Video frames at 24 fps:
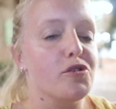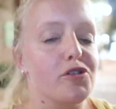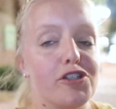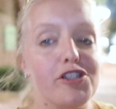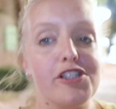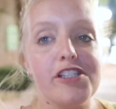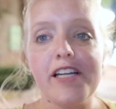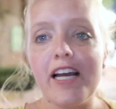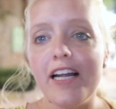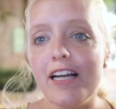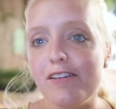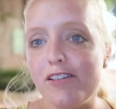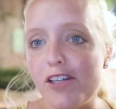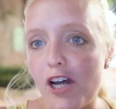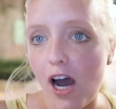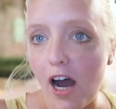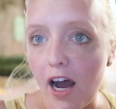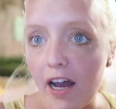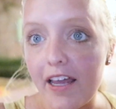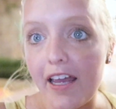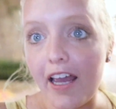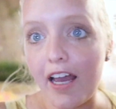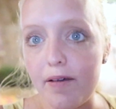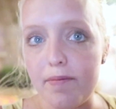so we're just kind of
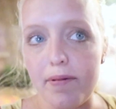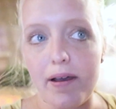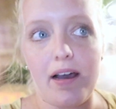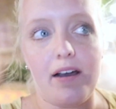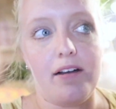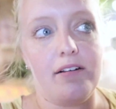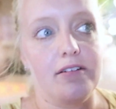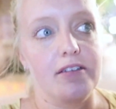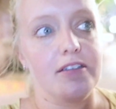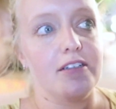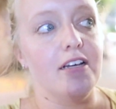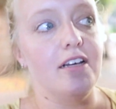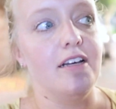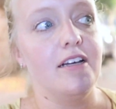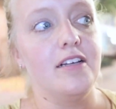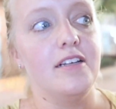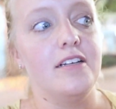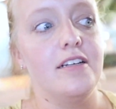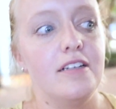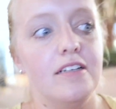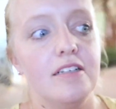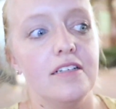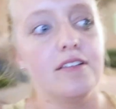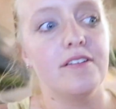talking about
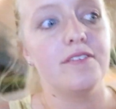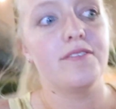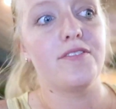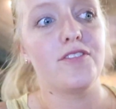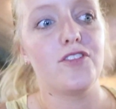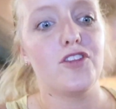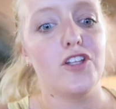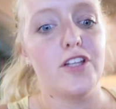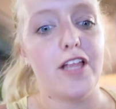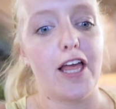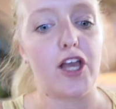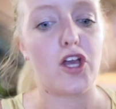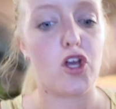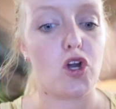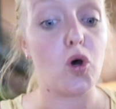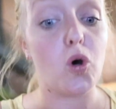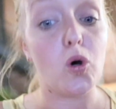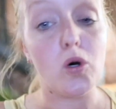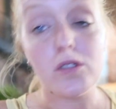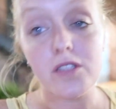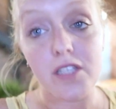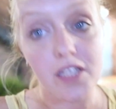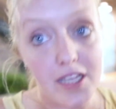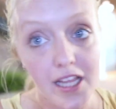the like
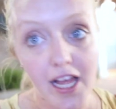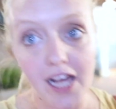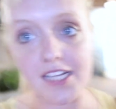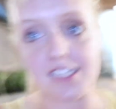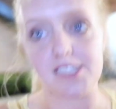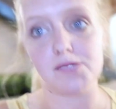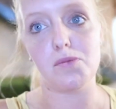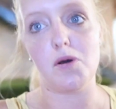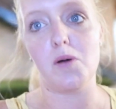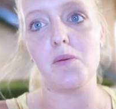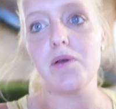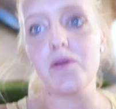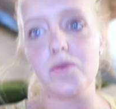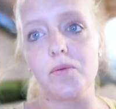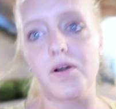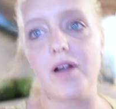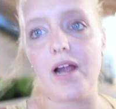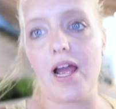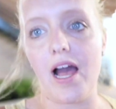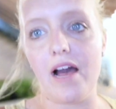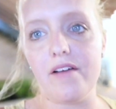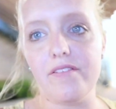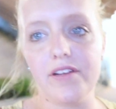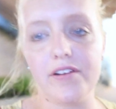Goldilocks moment
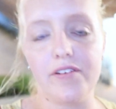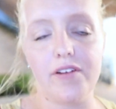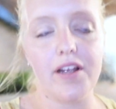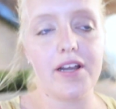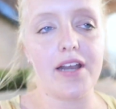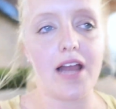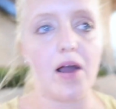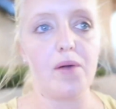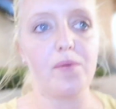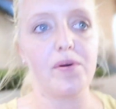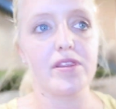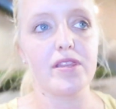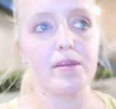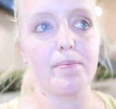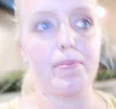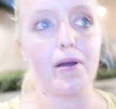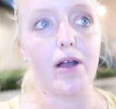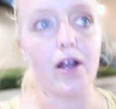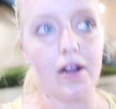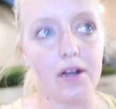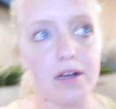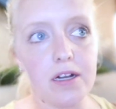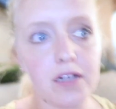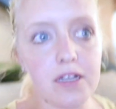we're having right now with the
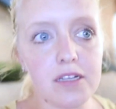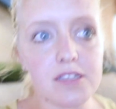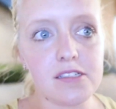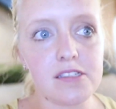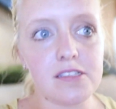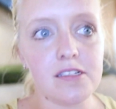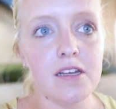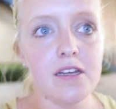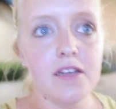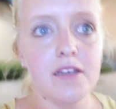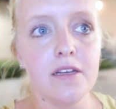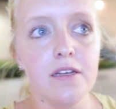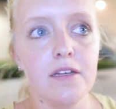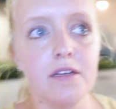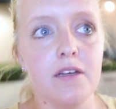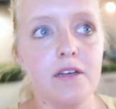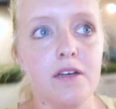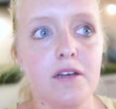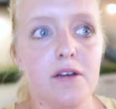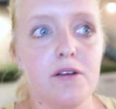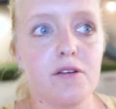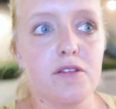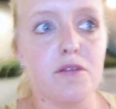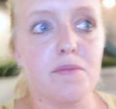parks.
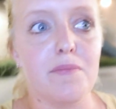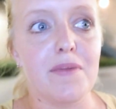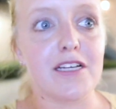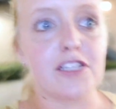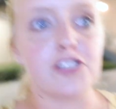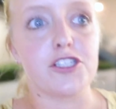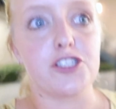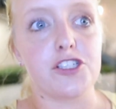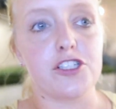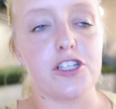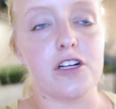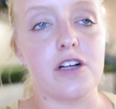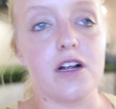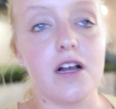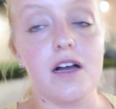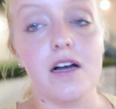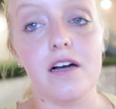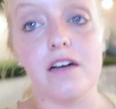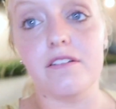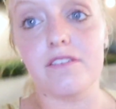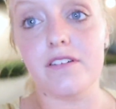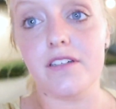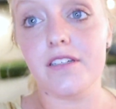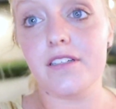The mixture
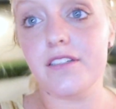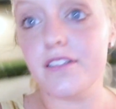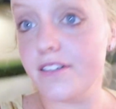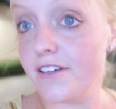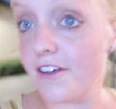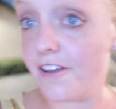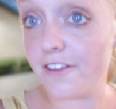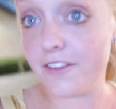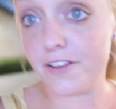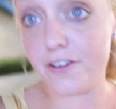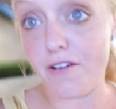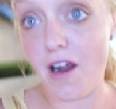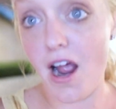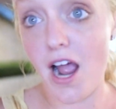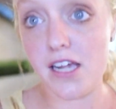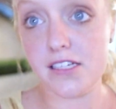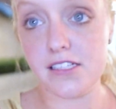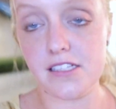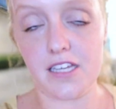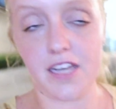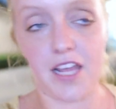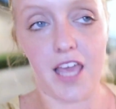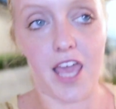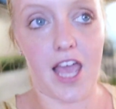of the
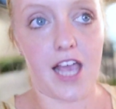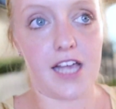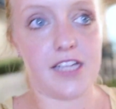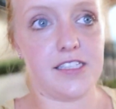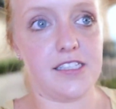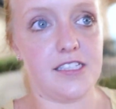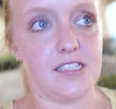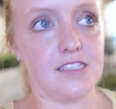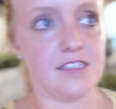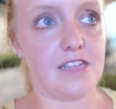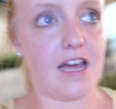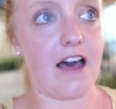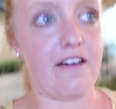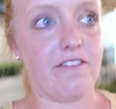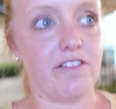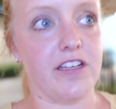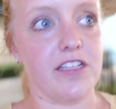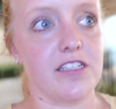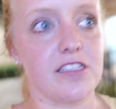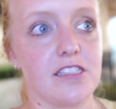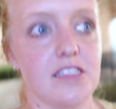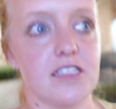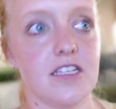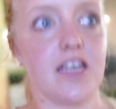rise in cases,
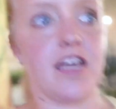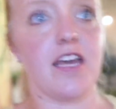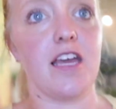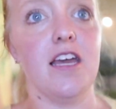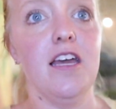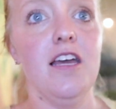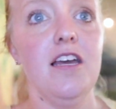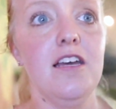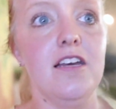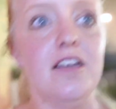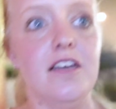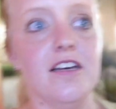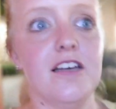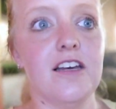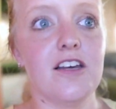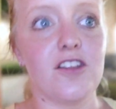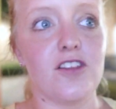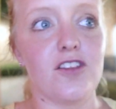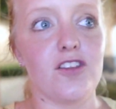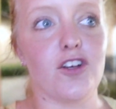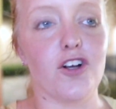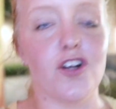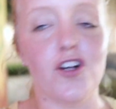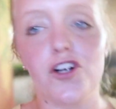obviously,
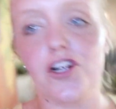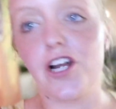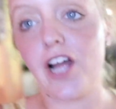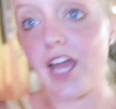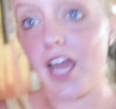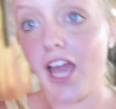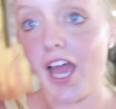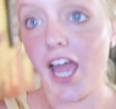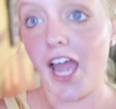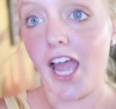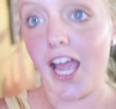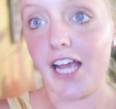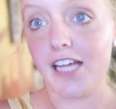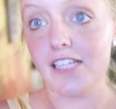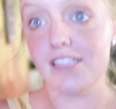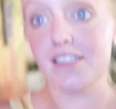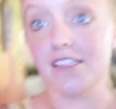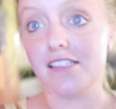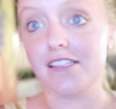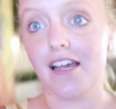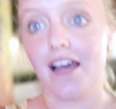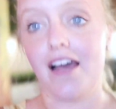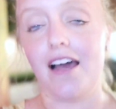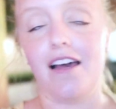the
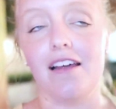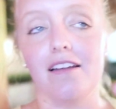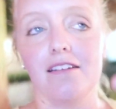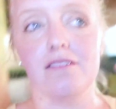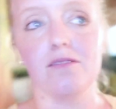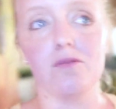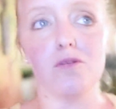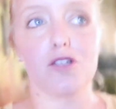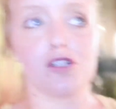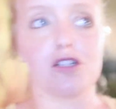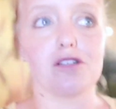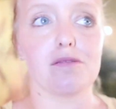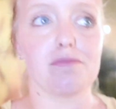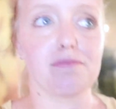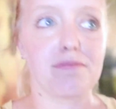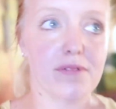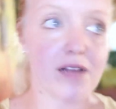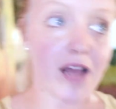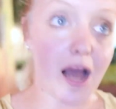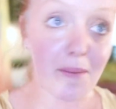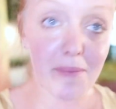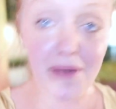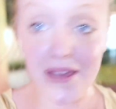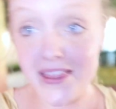hurricanes that were
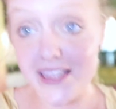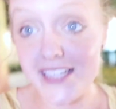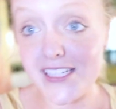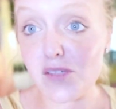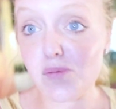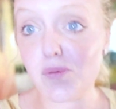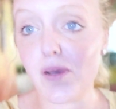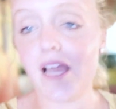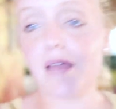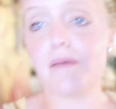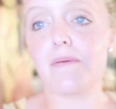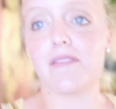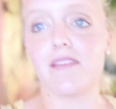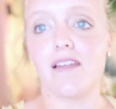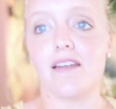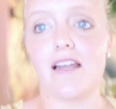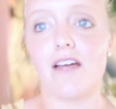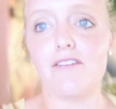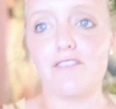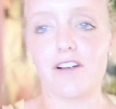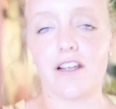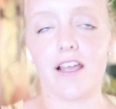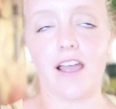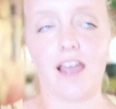coming this way but then never